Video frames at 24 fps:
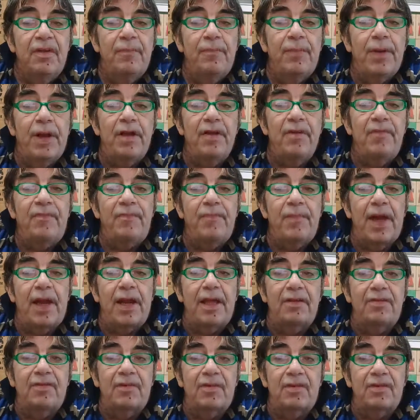Both
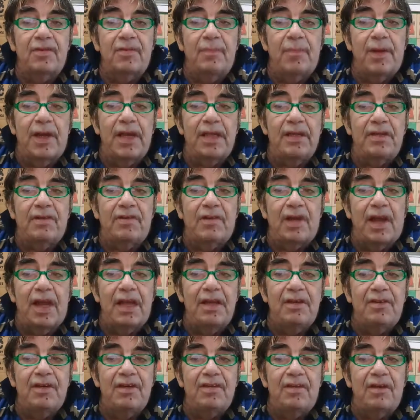managers made
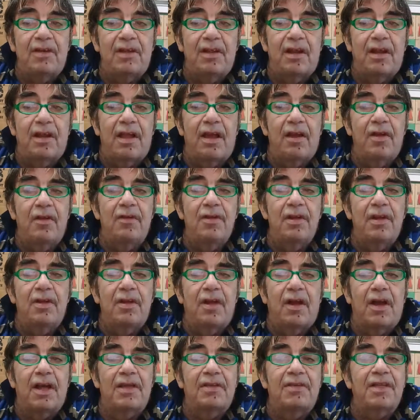changes, and although
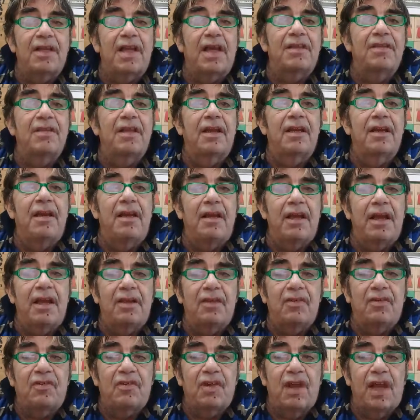United had the
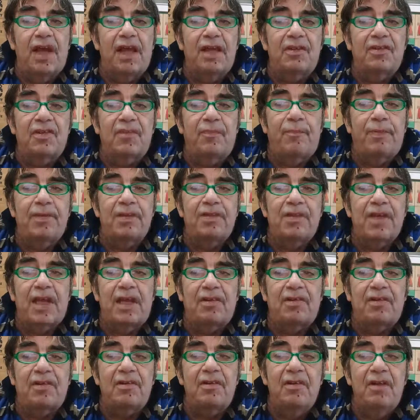lion's shares of
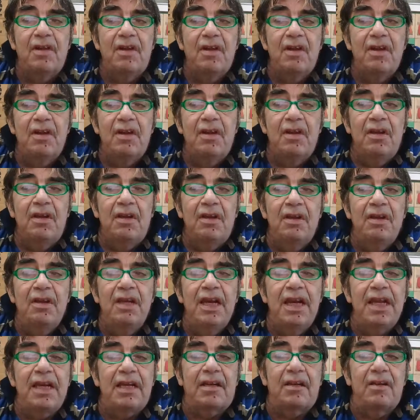possession,
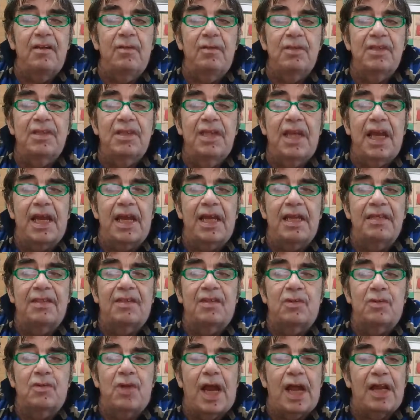little was getting
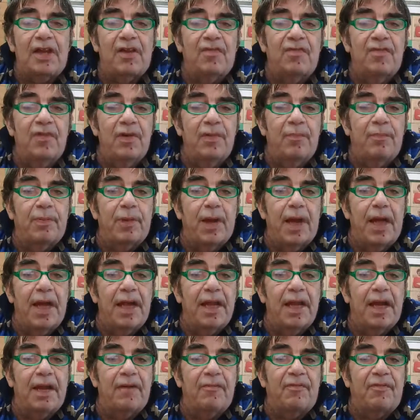to Rashford
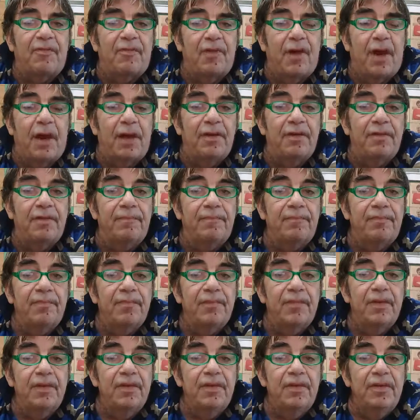playing up front.
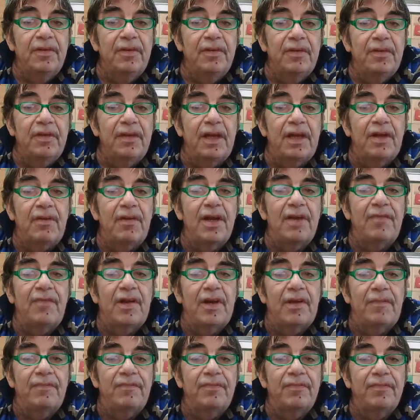
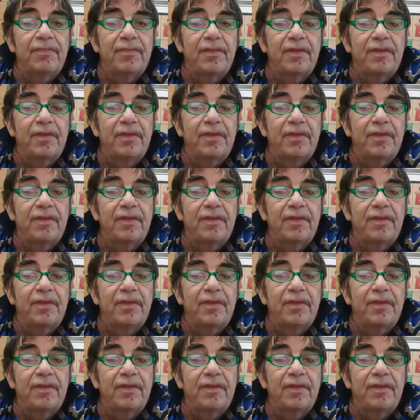However,